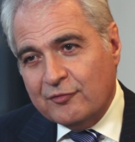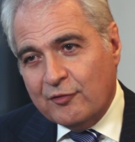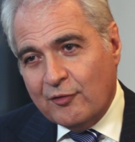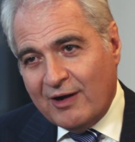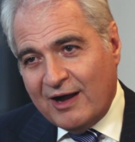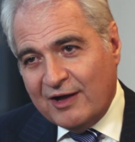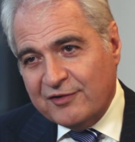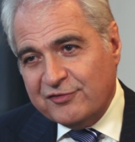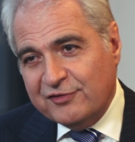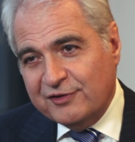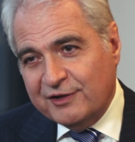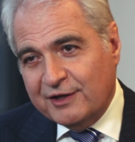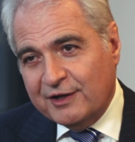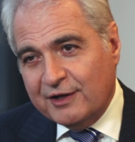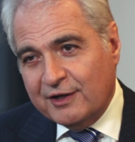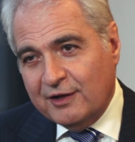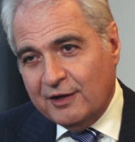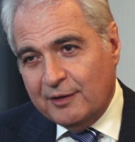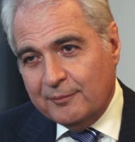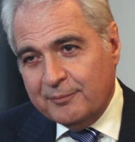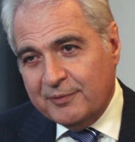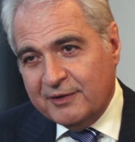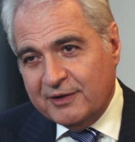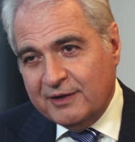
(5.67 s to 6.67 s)
of Grassi
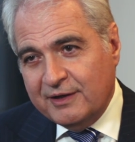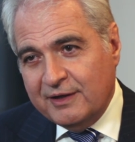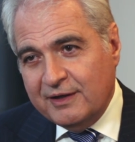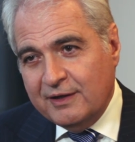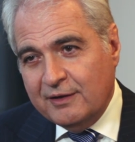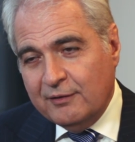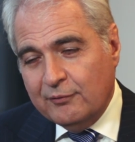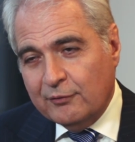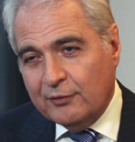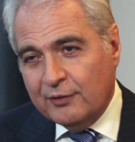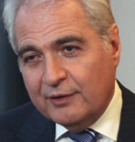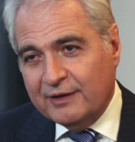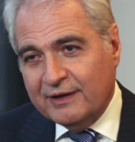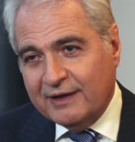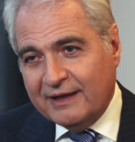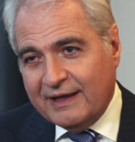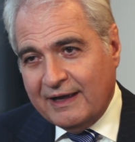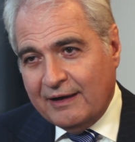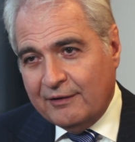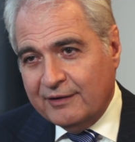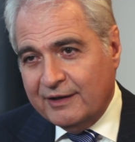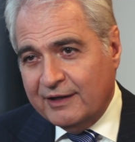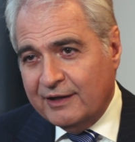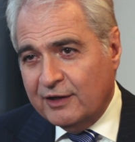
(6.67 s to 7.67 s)
and Company. We're an
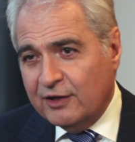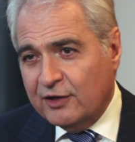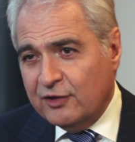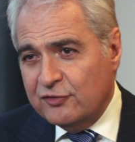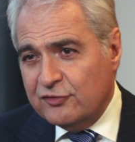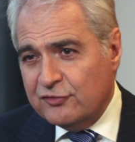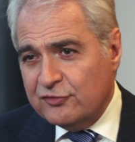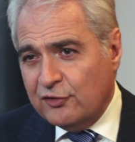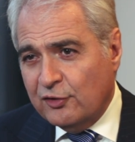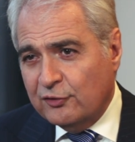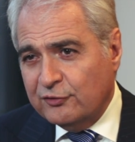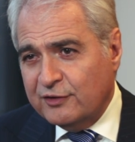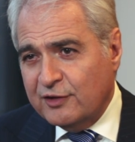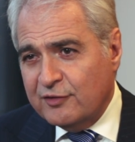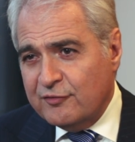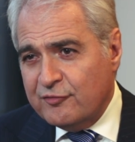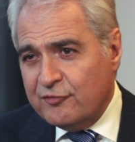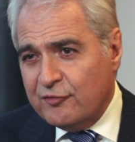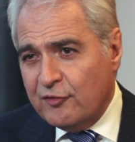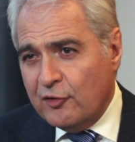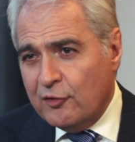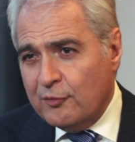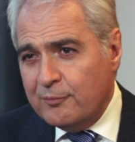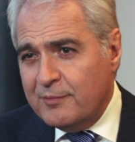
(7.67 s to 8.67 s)
accounting and
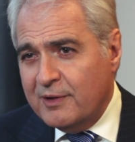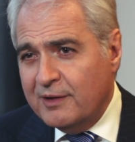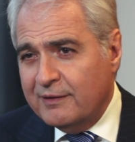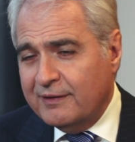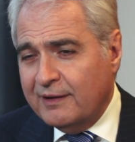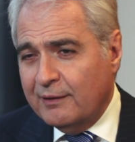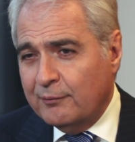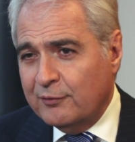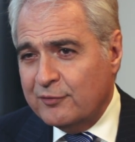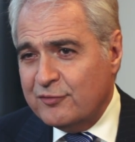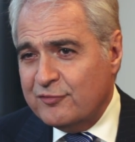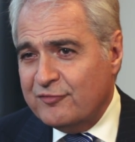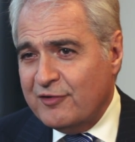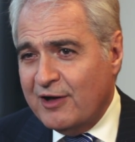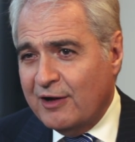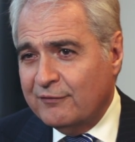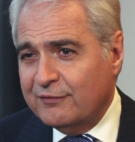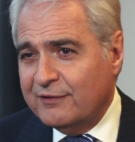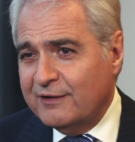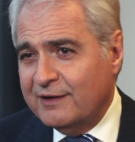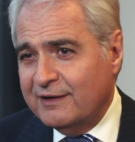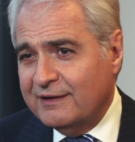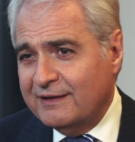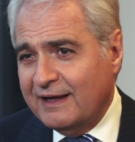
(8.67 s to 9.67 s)
consulting firm that was
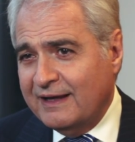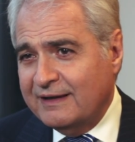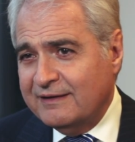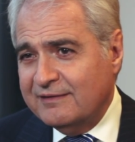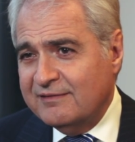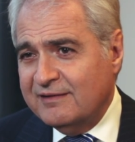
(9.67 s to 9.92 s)
founded in